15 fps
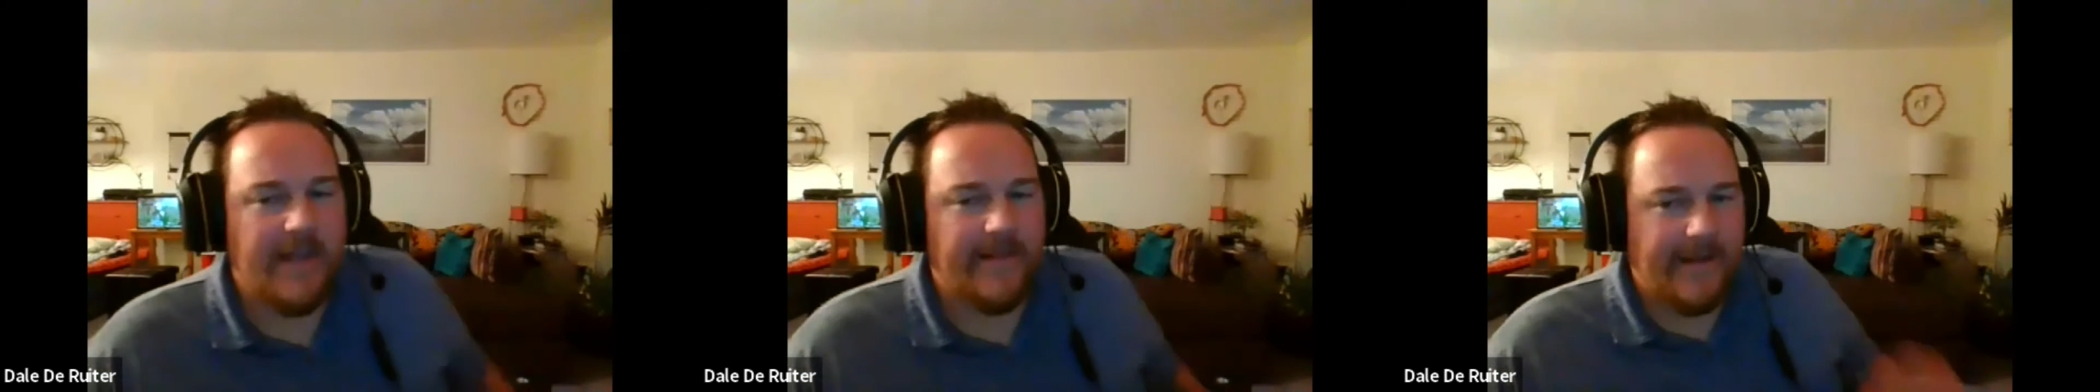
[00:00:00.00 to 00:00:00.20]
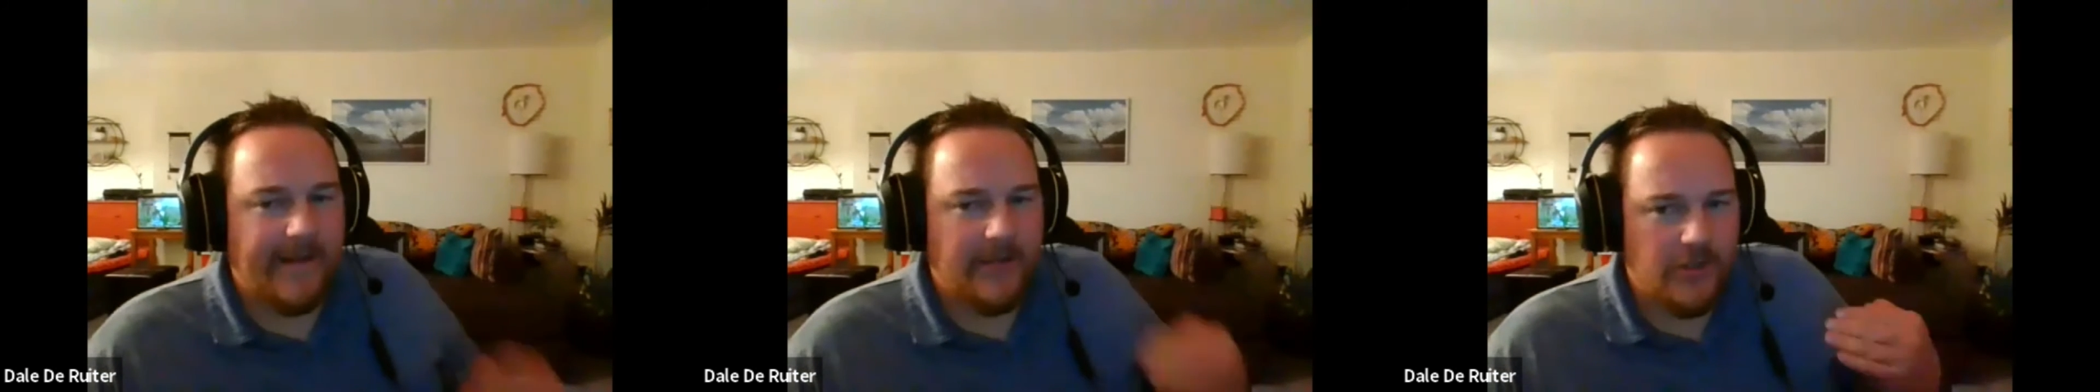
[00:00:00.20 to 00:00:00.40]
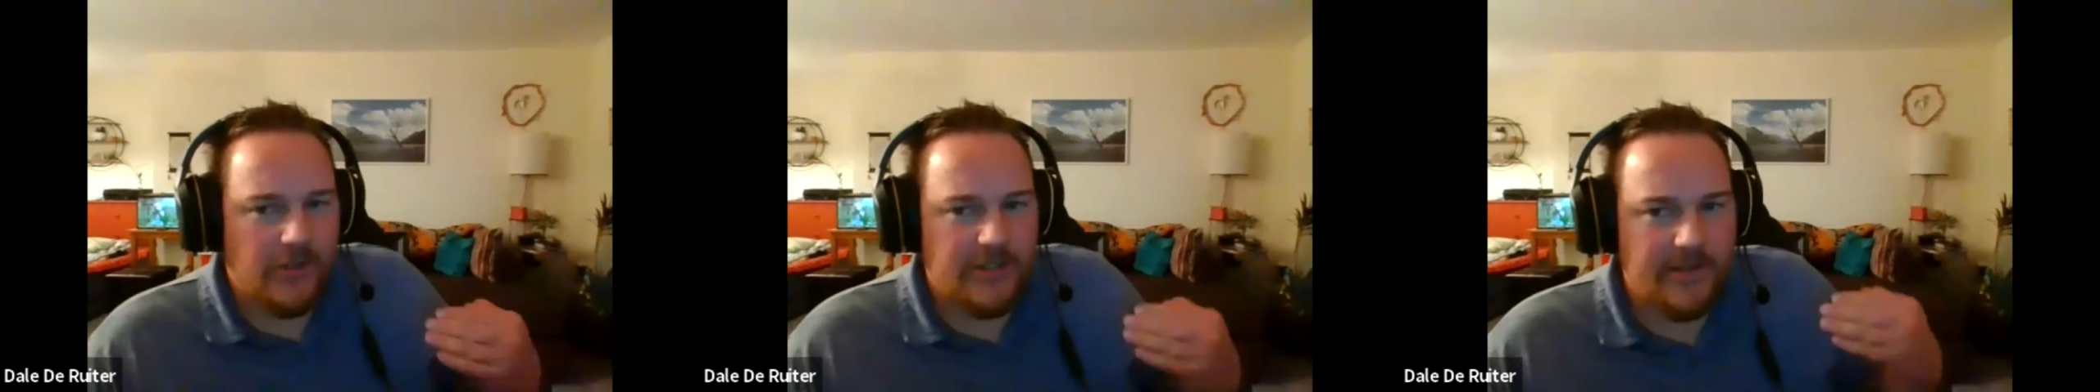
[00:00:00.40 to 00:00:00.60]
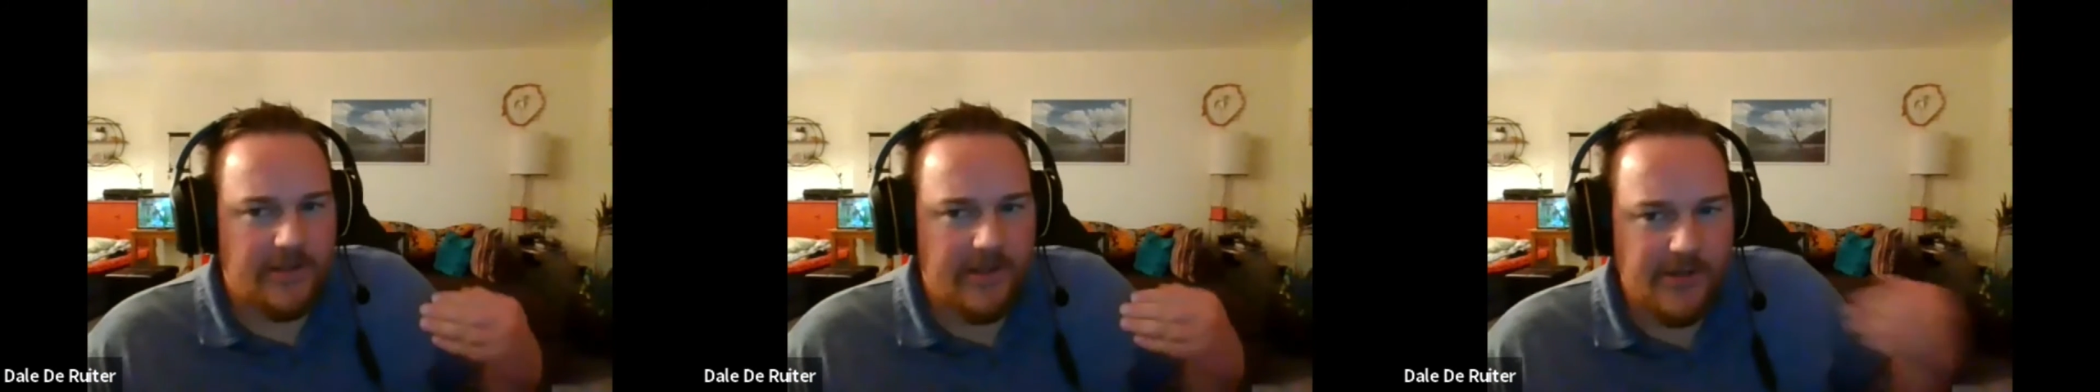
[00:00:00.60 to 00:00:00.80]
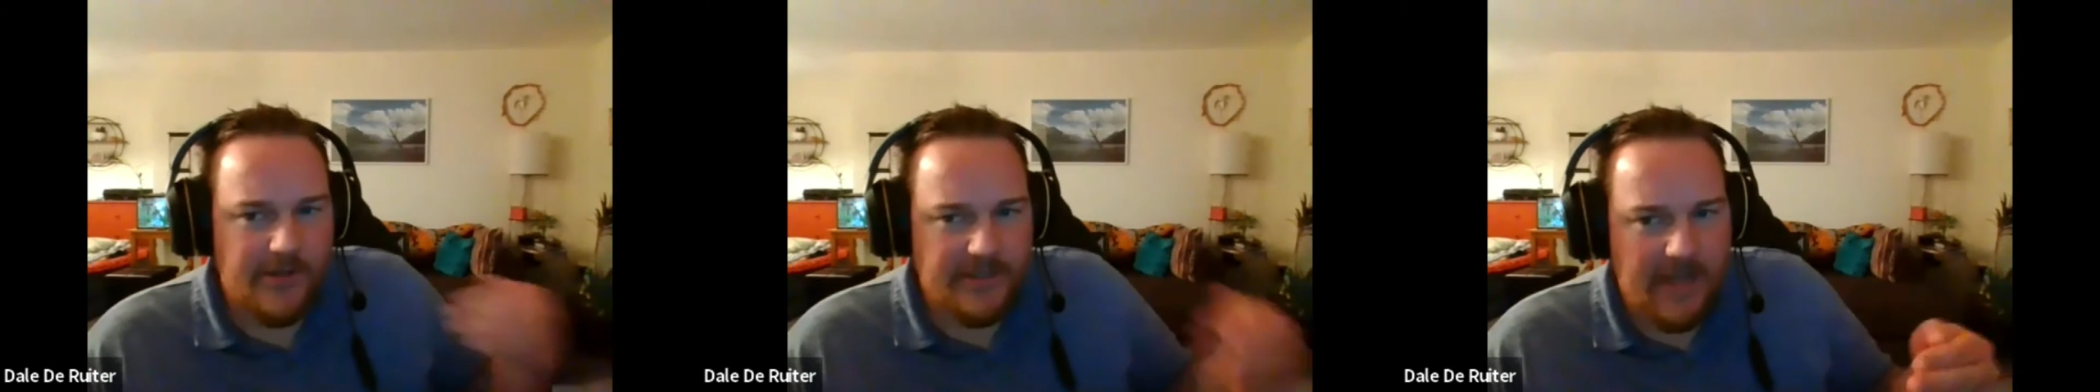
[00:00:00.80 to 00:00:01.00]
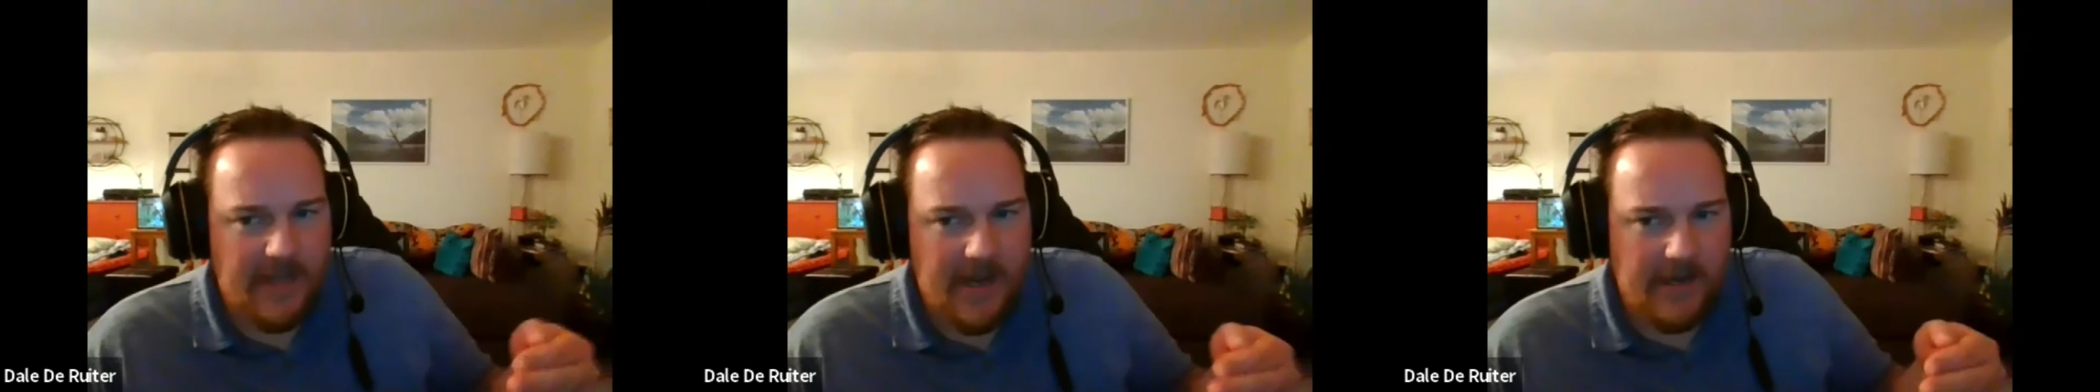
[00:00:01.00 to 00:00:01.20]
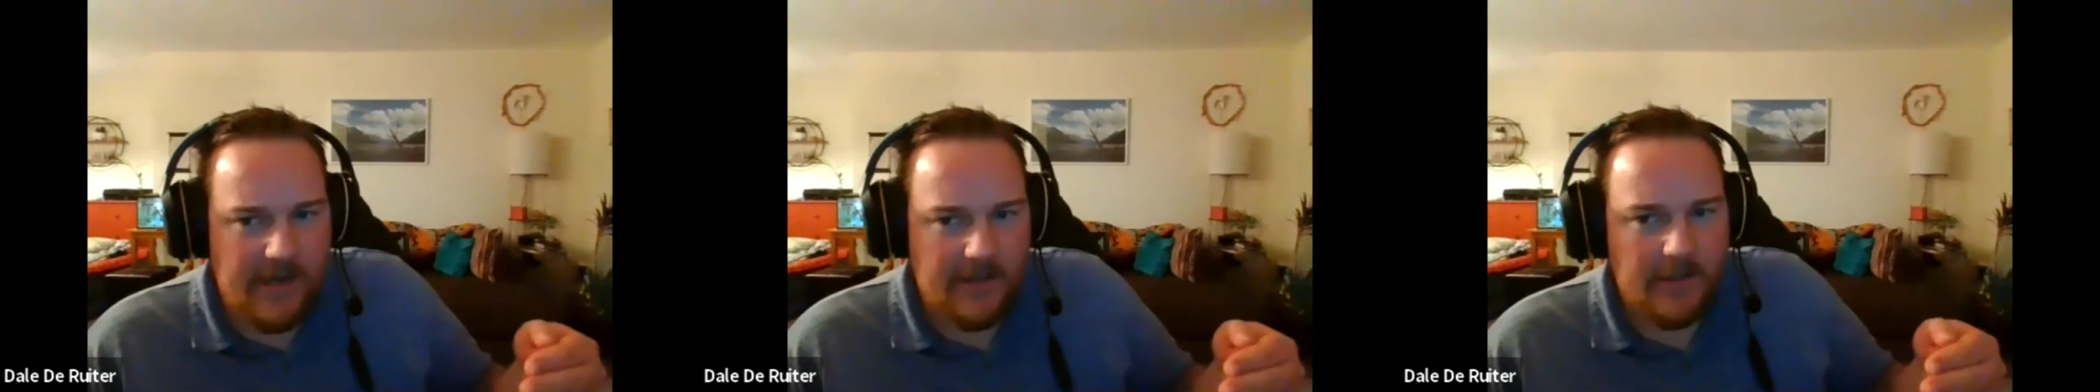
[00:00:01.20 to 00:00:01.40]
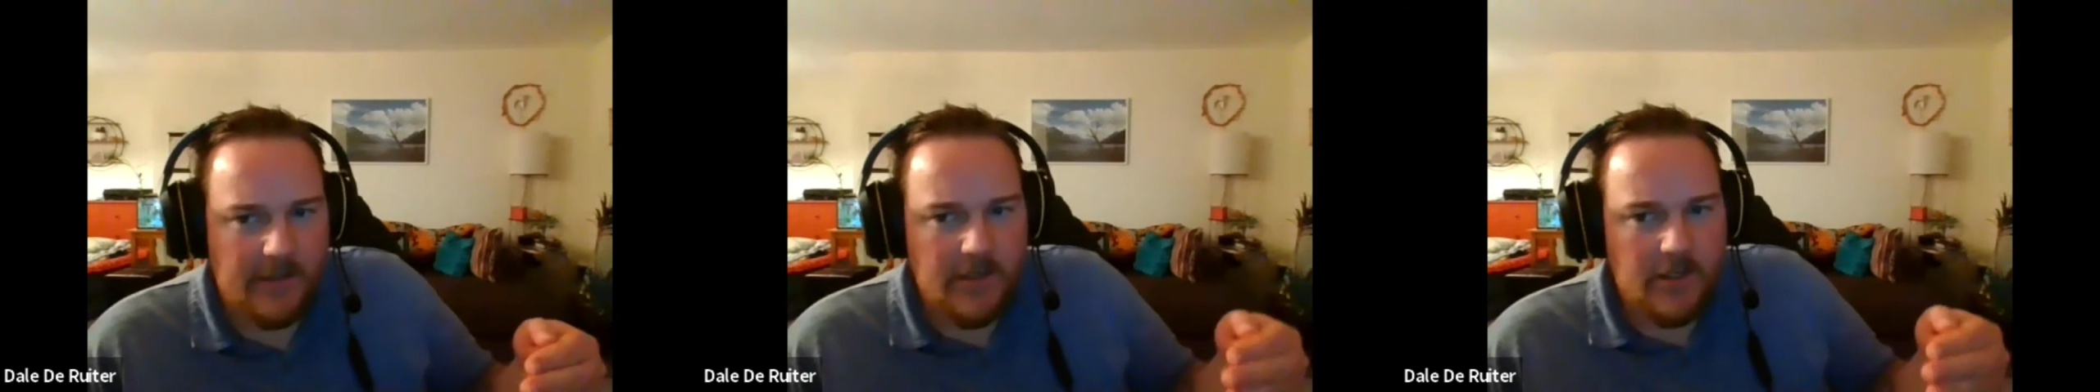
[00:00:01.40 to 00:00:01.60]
Like they're saying